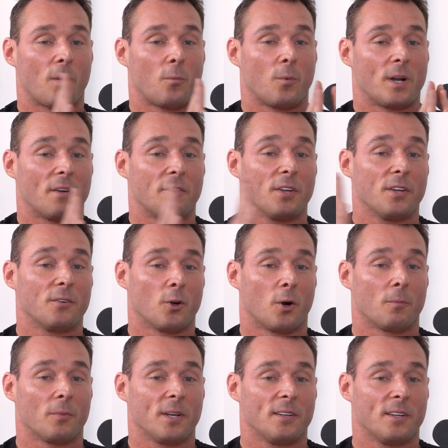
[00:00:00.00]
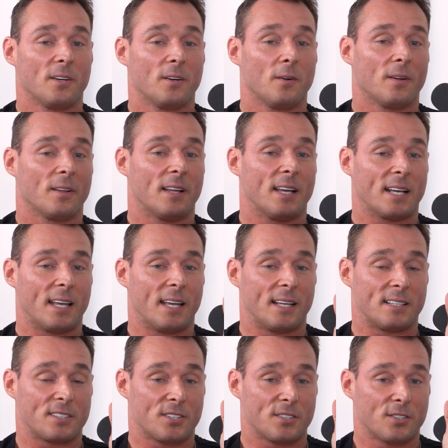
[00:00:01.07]
whatever you normally do,
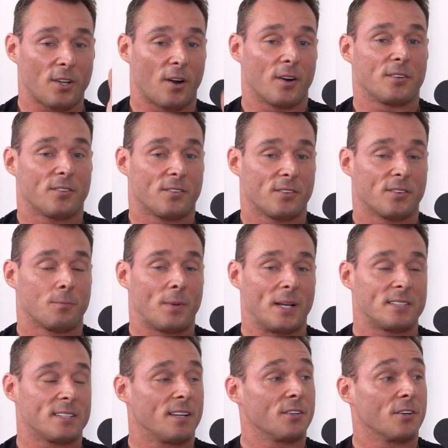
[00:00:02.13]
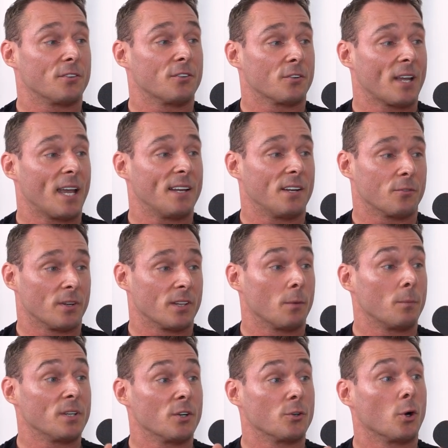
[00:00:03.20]
it starts based on your circadian
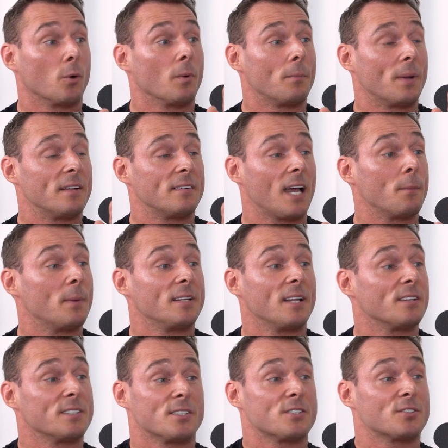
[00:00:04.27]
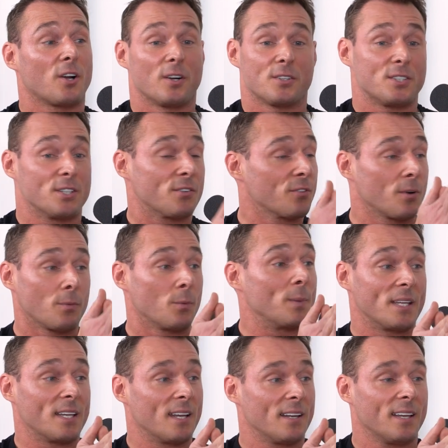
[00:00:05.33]
rhythm and your normal bedtime. It doesn't start just from the
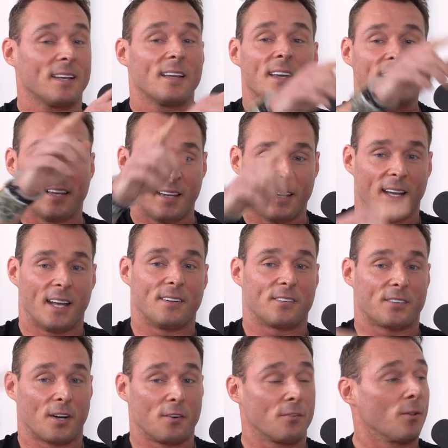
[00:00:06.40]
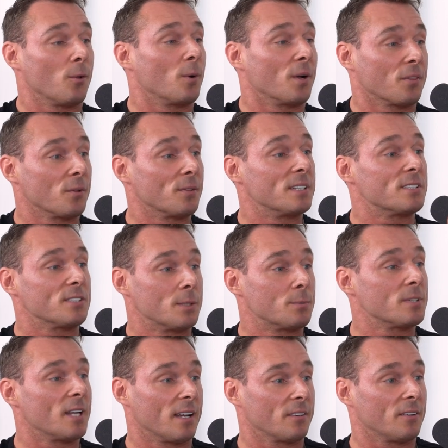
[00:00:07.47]
beginning and start flowing through these
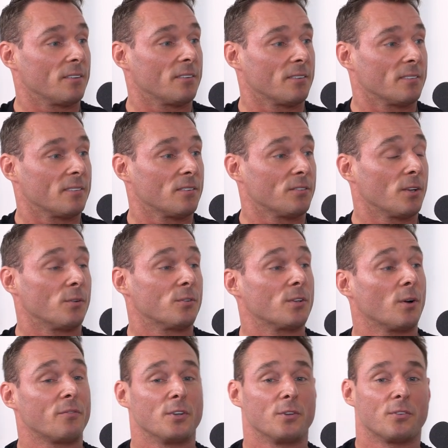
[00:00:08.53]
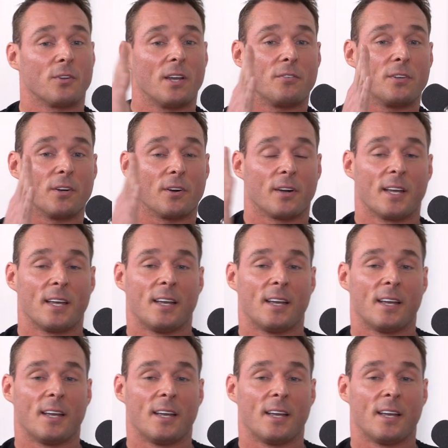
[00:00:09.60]
sleep cycles. So if you're